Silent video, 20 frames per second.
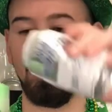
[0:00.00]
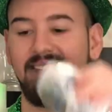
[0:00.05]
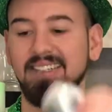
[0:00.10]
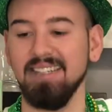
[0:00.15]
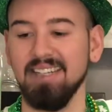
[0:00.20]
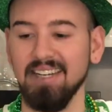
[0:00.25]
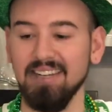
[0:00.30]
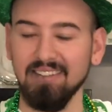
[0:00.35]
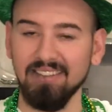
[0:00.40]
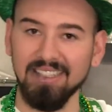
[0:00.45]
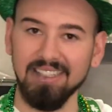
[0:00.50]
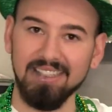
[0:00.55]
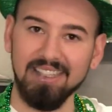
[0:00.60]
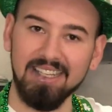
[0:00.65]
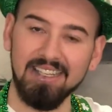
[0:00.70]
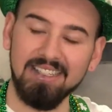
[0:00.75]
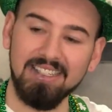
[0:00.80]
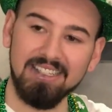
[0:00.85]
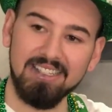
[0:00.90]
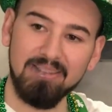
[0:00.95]
Alright, we'll let
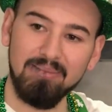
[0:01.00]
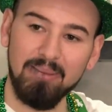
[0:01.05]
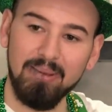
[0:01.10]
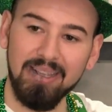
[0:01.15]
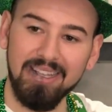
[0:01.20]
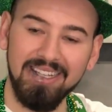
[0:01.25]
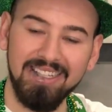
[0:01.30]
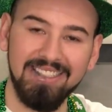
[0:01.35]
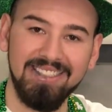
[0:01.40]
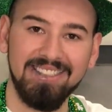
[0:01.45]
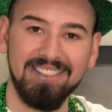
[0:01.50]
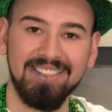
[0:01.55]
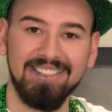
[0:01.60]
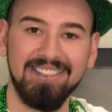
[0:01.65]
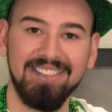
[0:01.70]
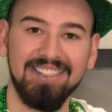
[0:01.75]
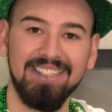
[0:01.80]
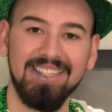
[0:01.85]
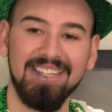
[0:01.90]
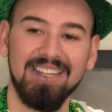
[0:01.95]
that dissipate.
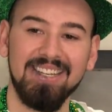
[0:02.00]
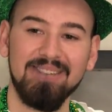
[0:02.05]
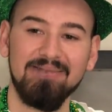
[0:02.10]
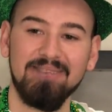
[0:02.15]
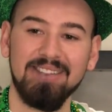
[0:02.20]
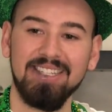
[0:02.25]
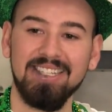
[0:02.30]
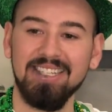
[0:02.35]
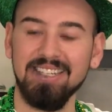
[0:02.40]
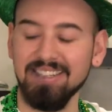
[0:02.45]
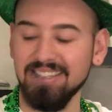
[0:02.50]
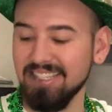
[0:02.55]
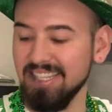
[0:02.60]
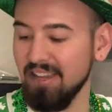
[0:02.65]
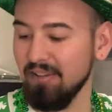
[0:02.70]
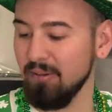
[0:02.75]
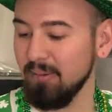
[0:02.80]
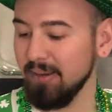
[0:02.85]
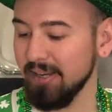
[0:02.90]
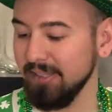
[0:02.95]
But cheers to
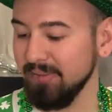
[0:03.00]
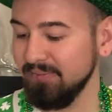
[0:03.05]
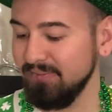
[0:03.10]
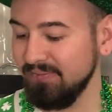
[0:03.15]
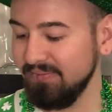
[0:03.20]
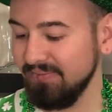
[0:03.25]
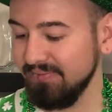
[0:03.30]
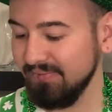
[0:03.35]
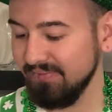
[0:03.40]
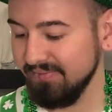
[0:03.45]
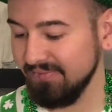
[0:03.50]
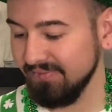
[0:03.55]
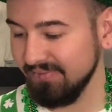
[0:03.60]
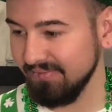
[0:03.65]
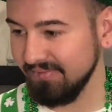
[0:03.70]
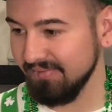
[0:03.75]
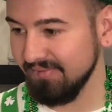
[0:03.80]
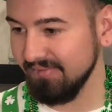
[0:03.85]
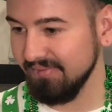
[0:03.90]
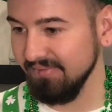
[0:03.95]
everybody.
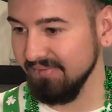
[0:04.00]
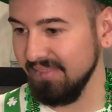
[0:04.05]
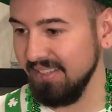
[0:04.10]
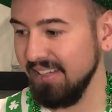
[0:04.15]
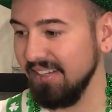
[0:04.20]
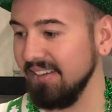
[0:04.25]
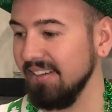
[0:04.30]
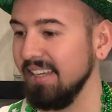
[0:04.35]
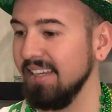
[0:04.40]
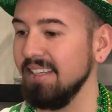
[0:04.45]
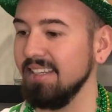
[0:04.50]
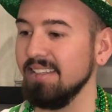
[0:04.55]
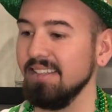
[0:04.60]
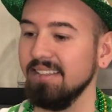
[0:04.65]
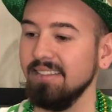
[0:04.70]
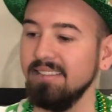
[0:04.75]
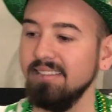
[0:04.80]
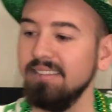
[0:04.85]
Alright.